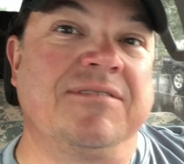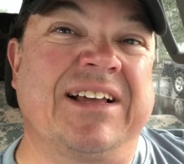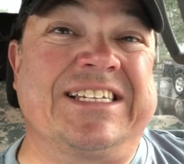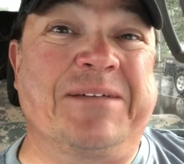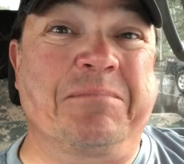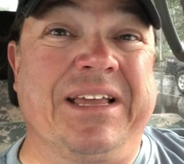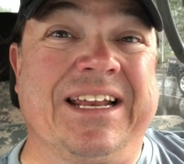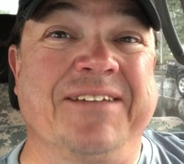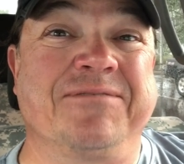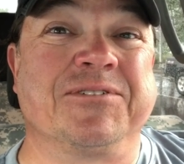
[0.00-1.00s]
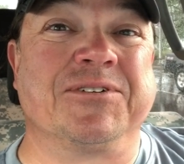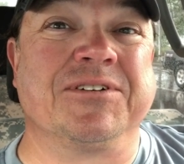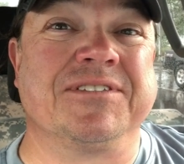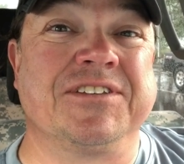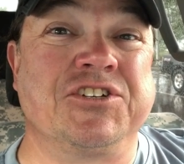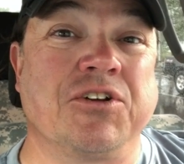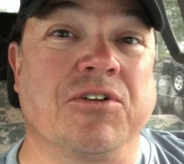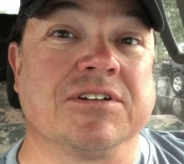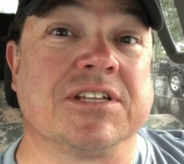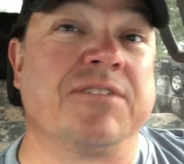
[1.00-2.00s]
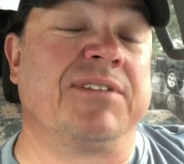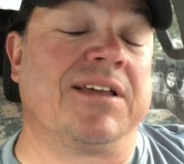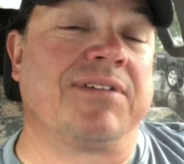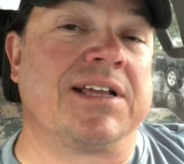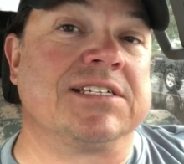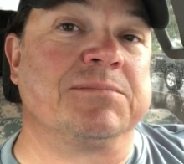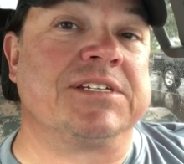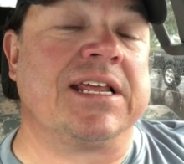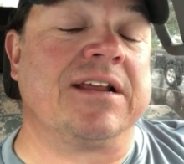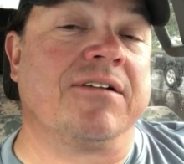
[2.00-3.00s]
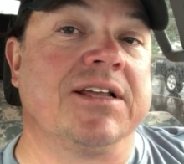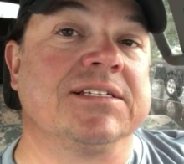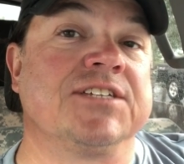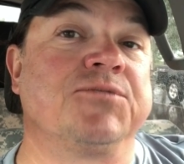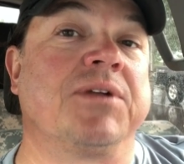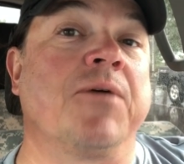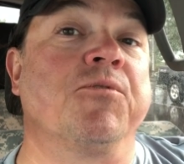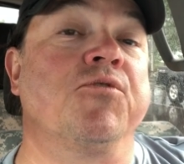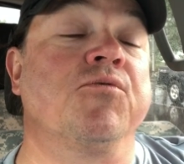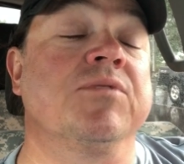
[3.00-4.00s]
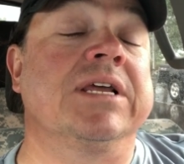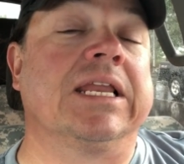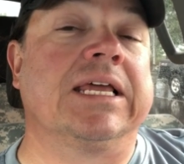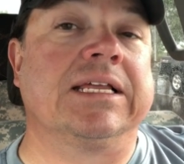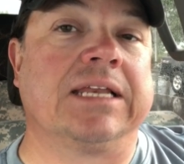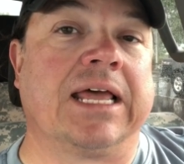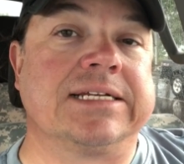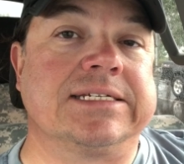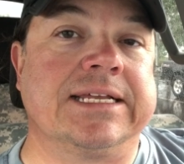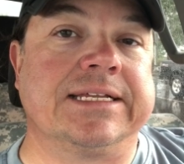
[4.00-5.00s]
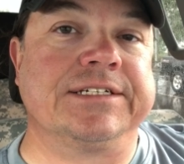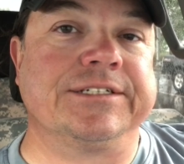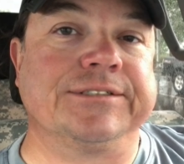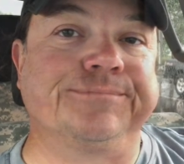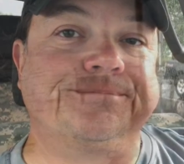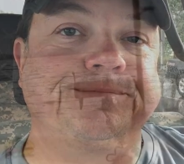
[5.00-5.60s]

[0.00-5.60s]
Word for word: find something big enough for the sharks. Hopefully I can find some stingrays. That's what I would really like to get into.